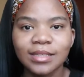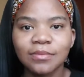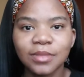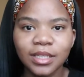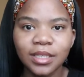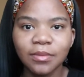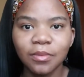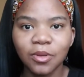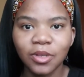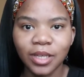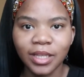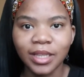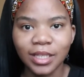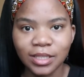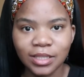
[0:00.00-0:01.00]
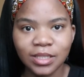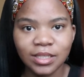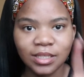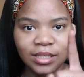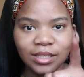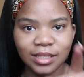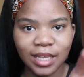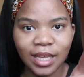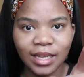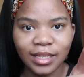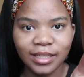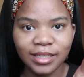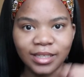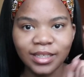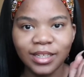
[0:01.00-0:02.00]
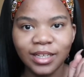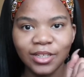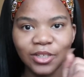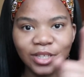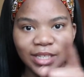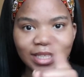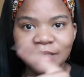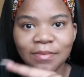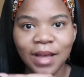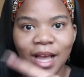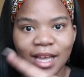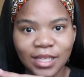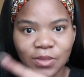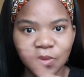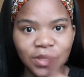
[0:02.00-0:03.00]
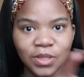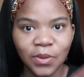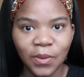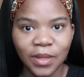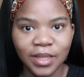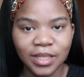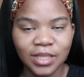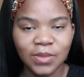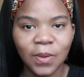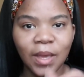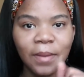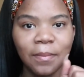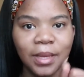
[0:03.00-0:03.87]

I'm going to keep looking this side you can see my eyes always going this way,